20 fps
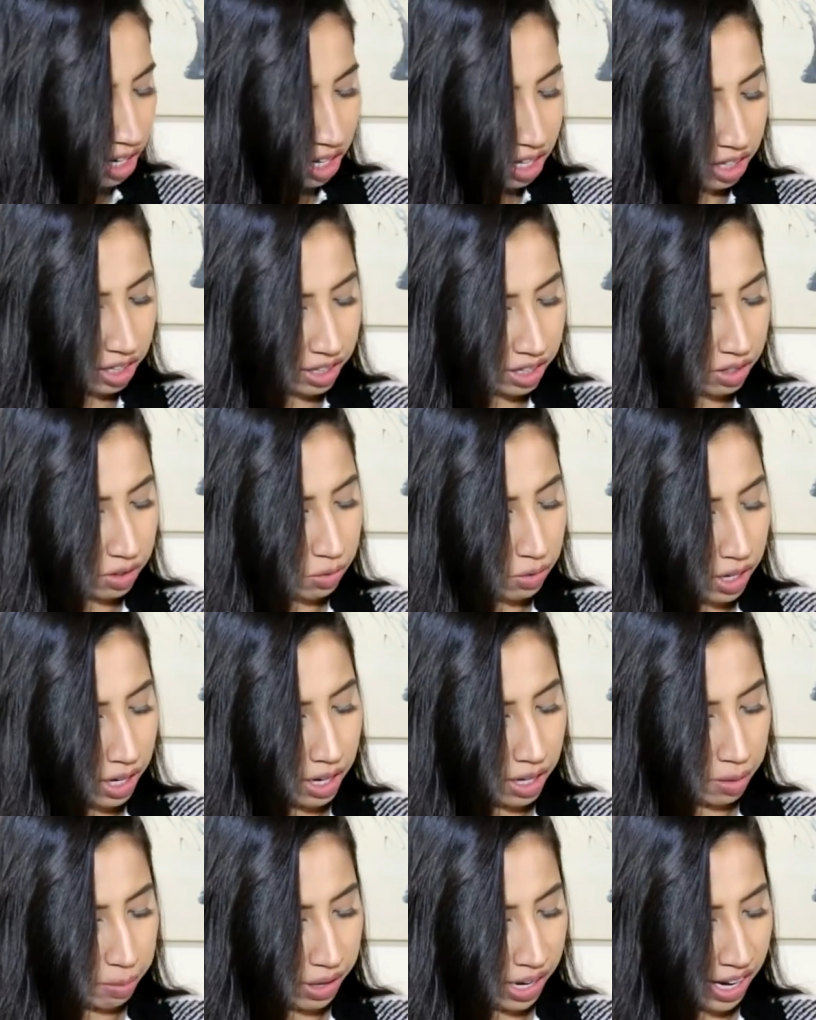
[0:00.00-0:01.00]
a little
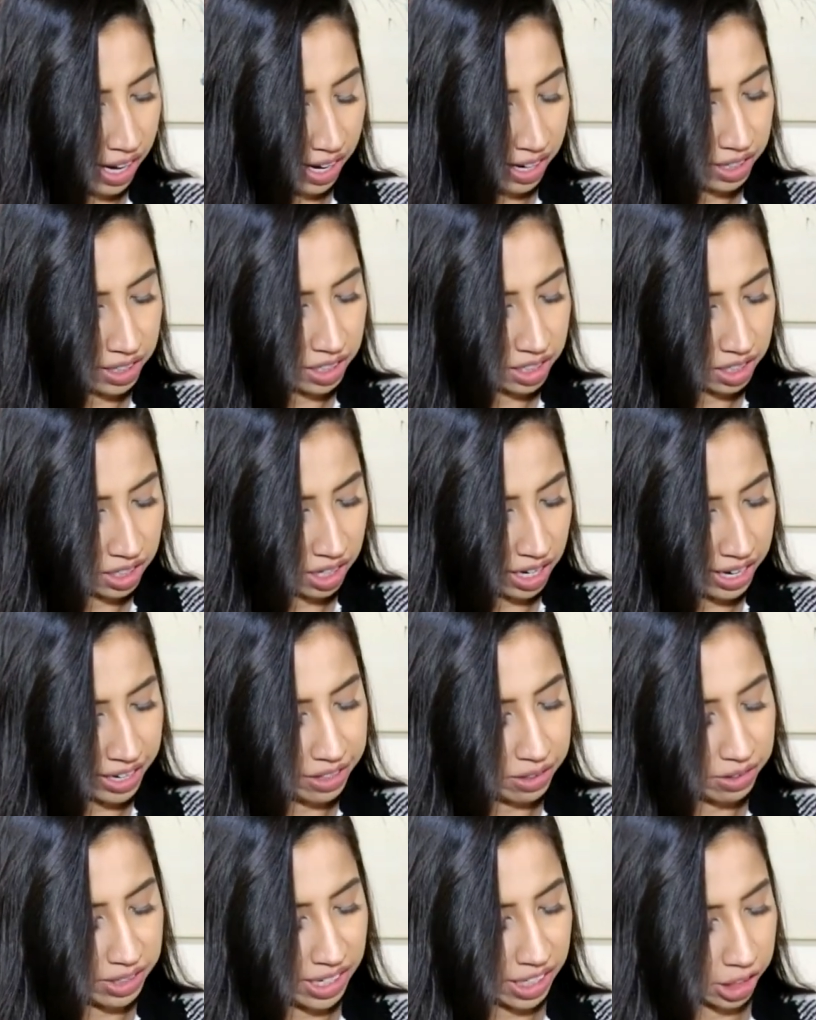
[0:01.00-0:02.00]
while back. I
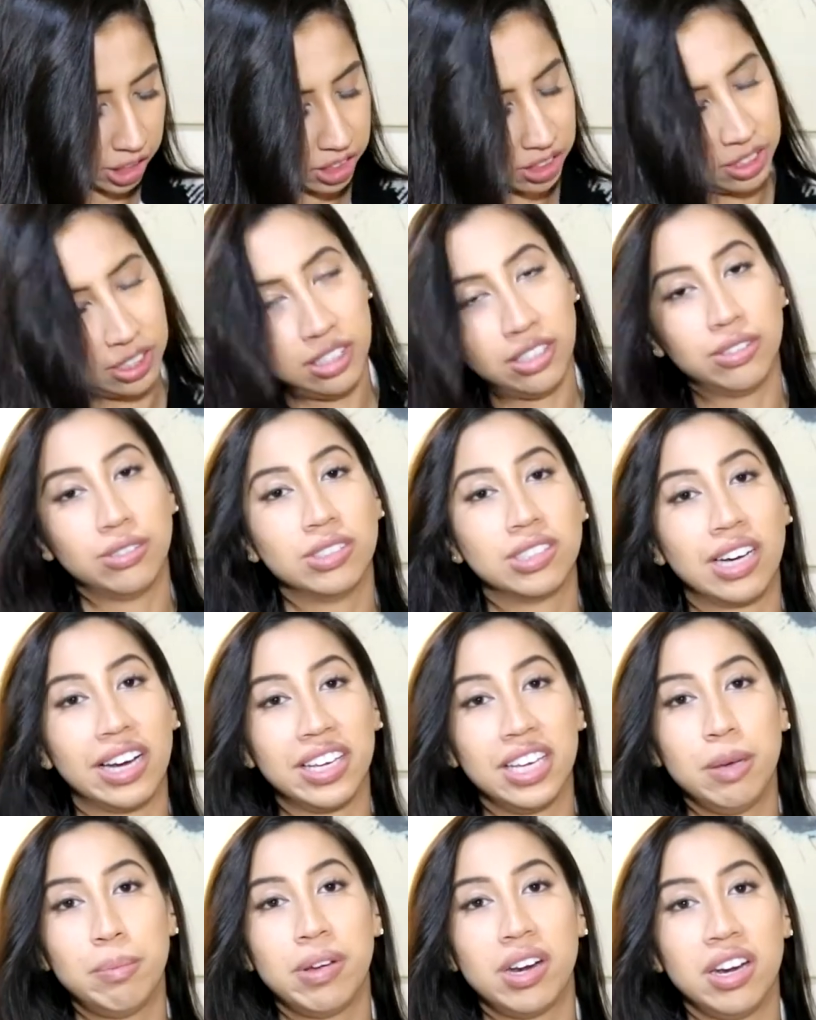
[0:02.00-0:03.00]

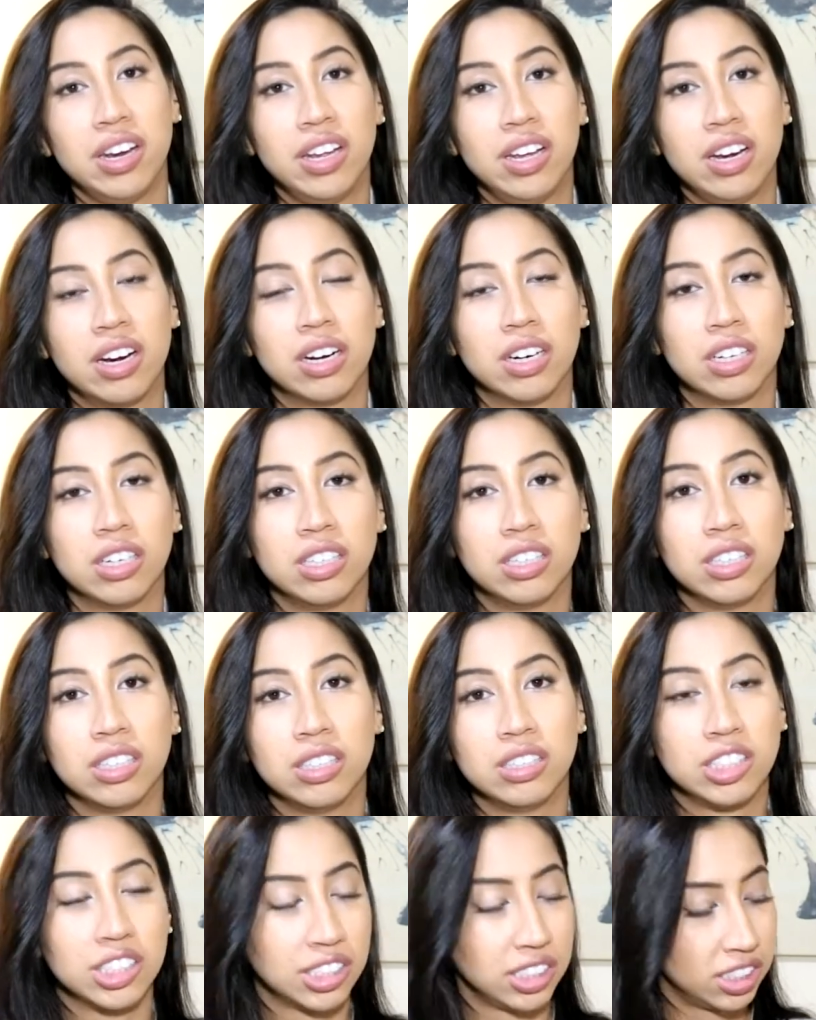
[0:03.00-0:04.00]
keep it in here
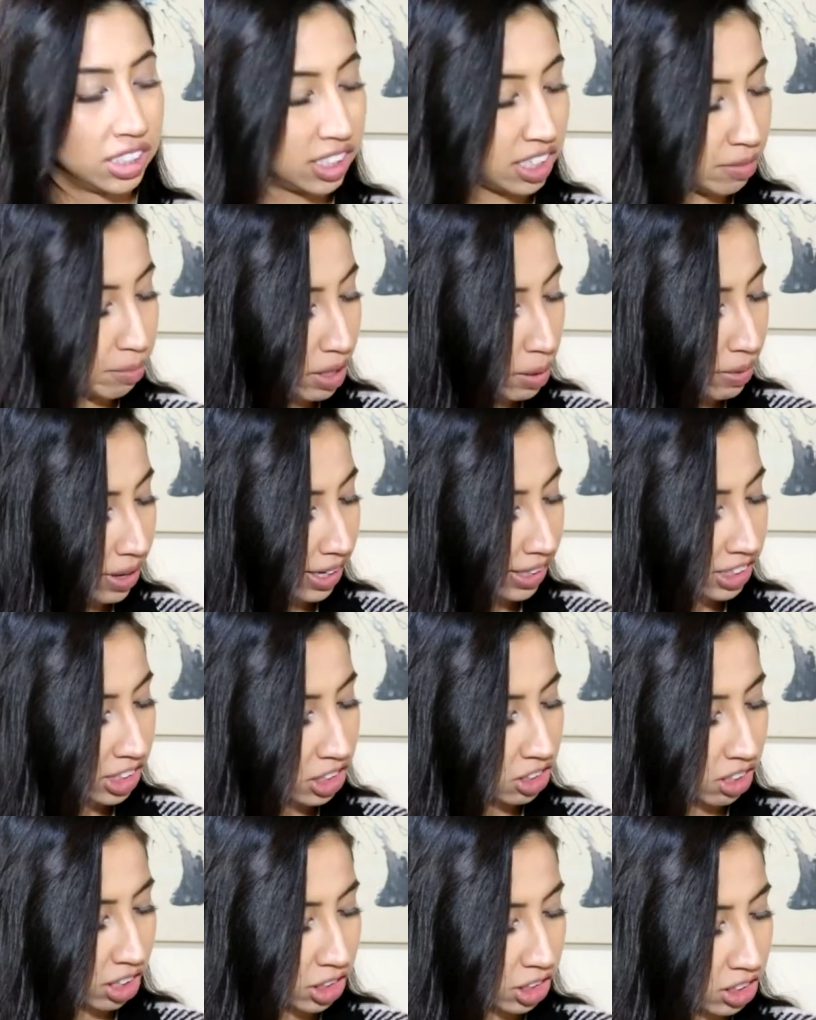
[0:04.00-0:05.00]
just to give my bag
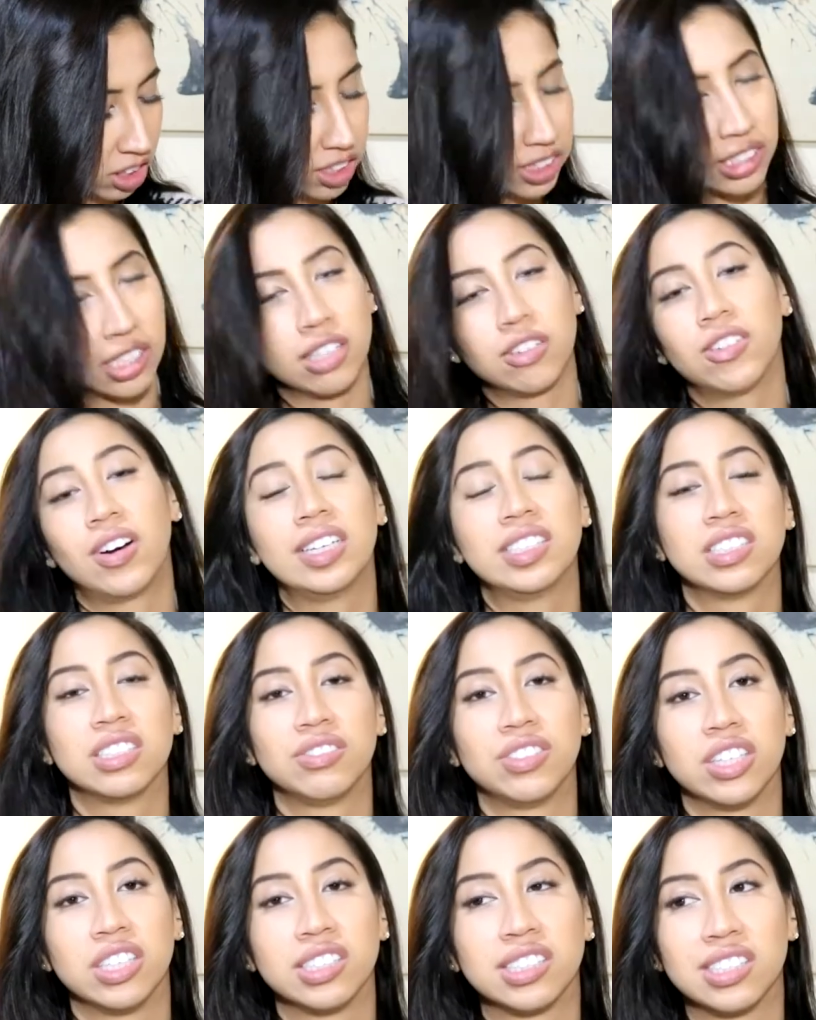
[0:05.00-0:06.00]
structure because otherwise it's
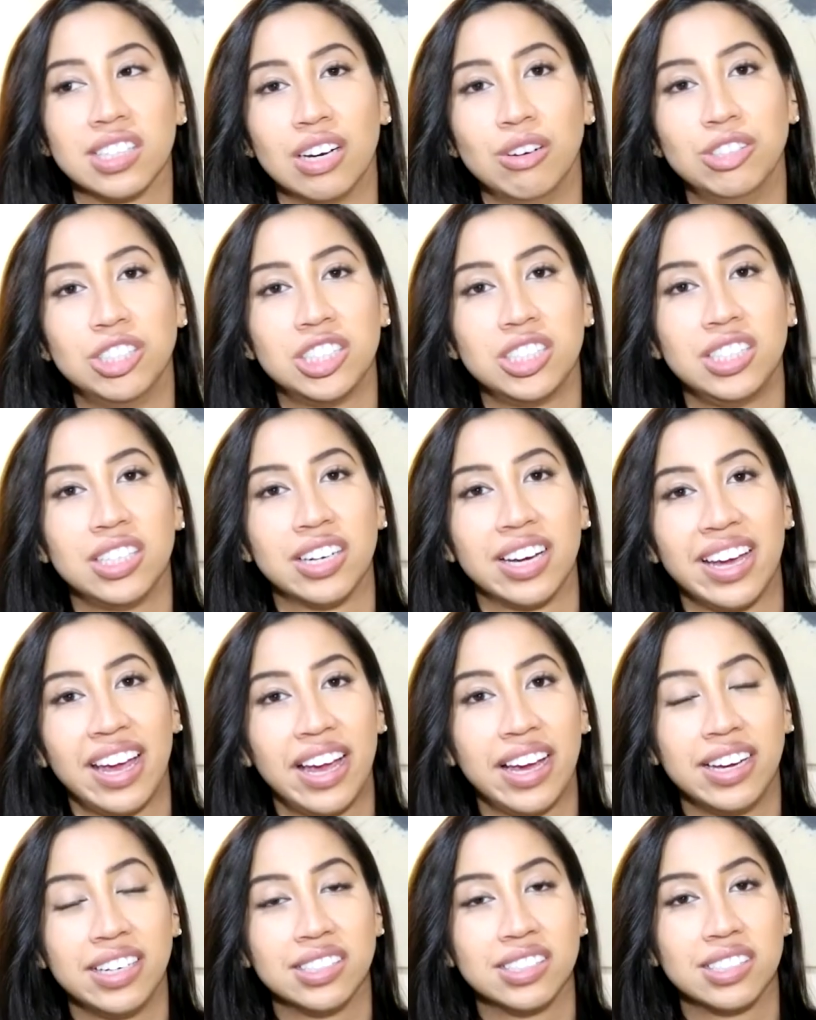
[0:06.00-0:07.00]
very slouchy and I
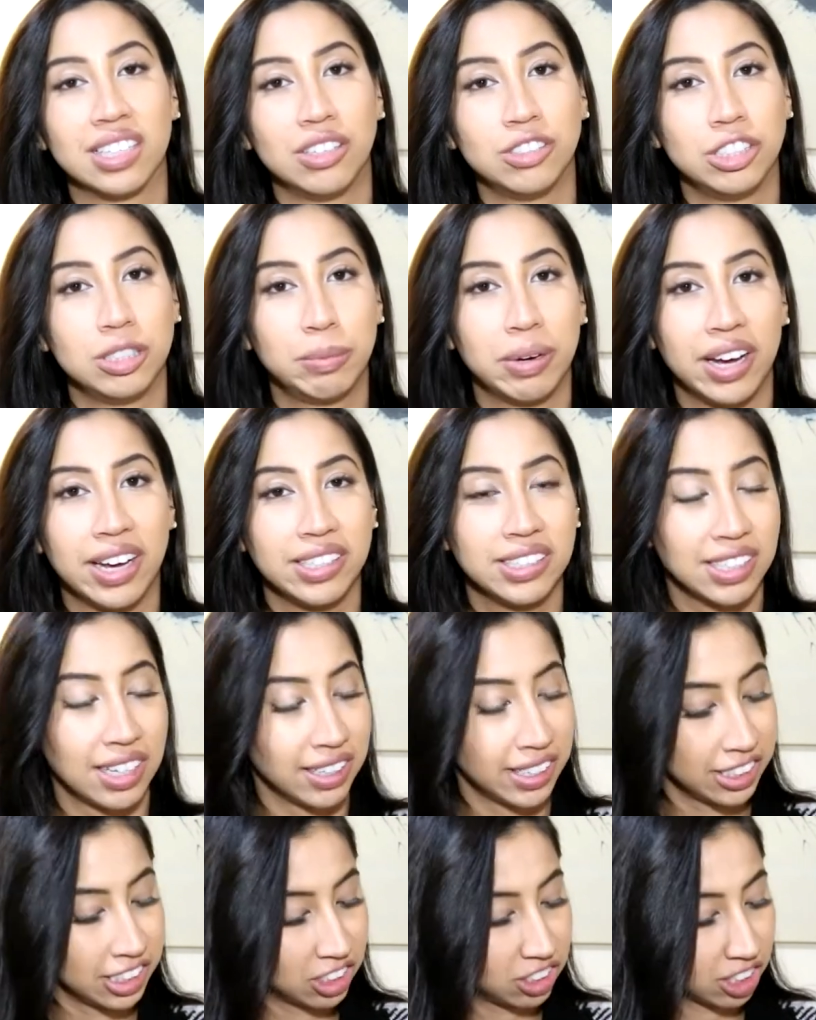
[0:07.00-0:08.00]
hate slouchy bags. I
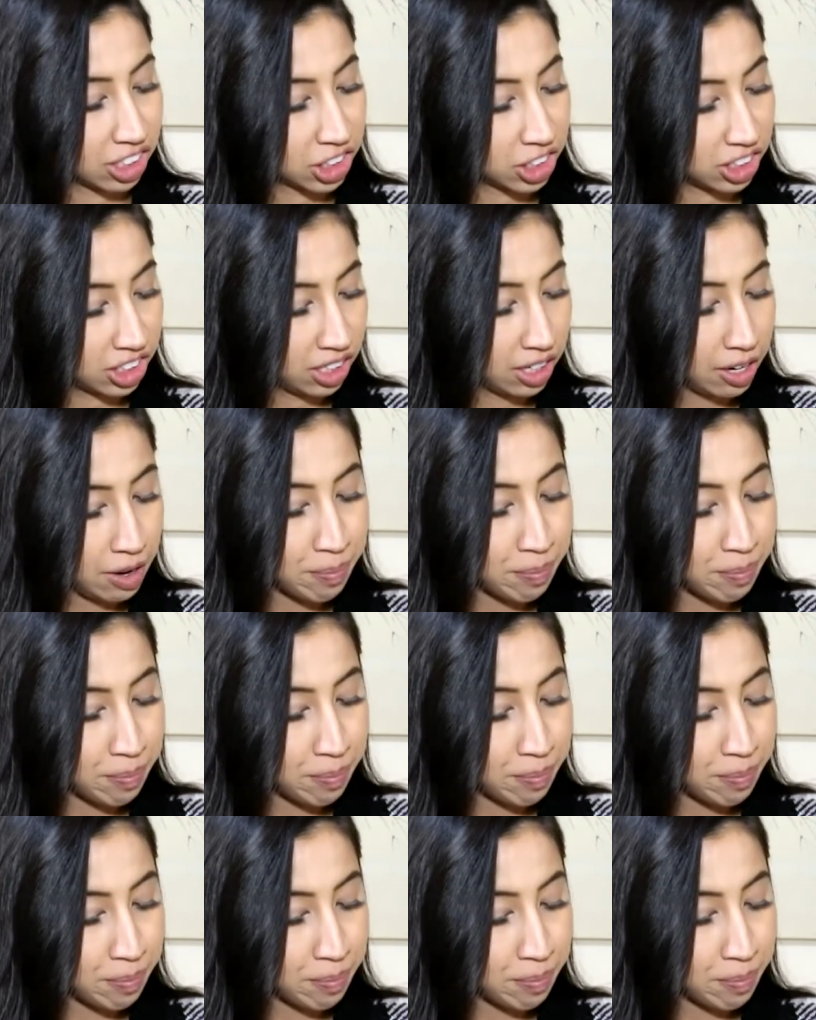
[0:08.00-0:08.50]
like structure.